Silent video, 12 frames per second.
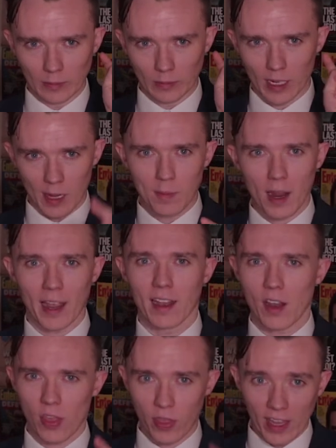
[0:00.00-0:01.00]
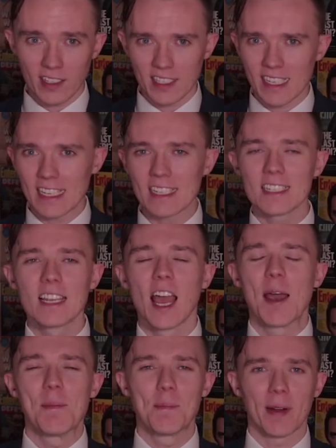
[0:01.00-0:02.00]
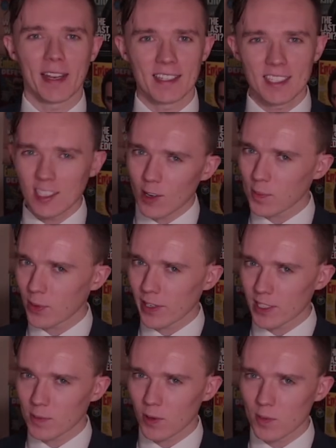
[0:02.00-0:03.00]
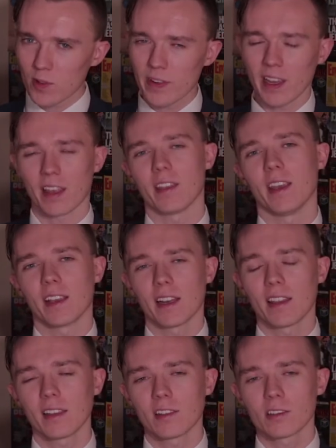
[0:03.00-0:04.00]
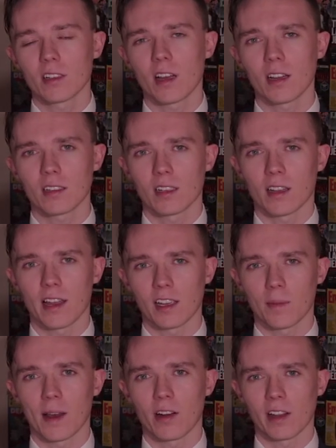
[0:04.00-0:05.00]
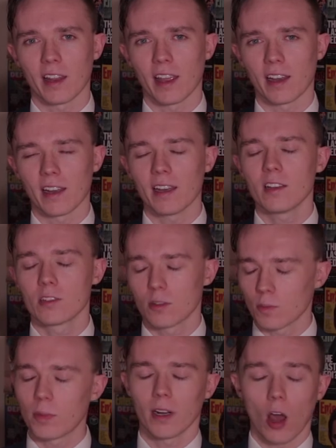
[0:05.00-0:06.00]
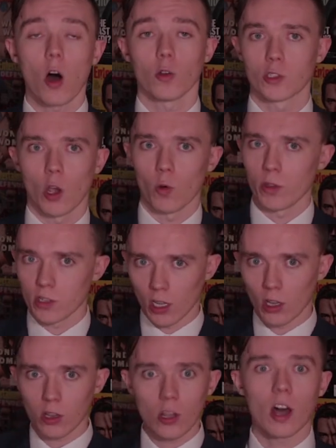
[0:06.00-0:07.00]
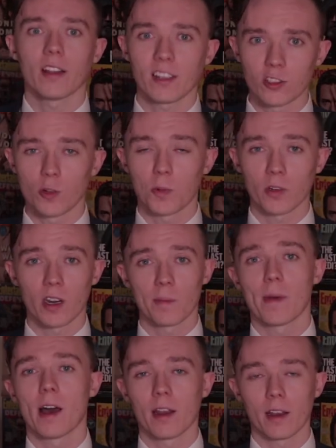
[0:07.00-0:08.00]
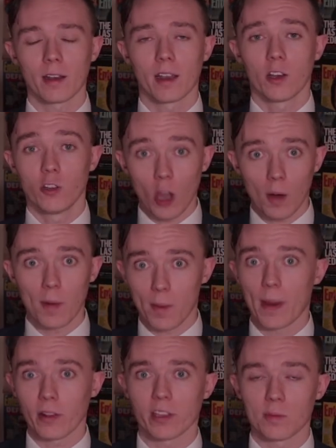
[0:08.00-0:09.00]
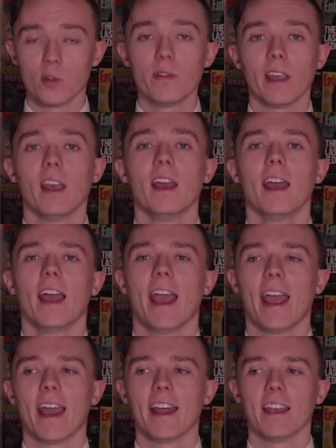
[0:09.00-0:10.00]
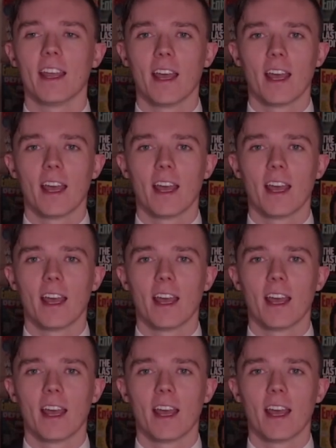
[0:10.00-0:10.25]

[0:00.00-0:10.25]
M. Night thinks it is, but it's still a pretty smart movie, I think. I think there's a lot to like about it, and it is, but also there's a lot that's super dumb about this movie. And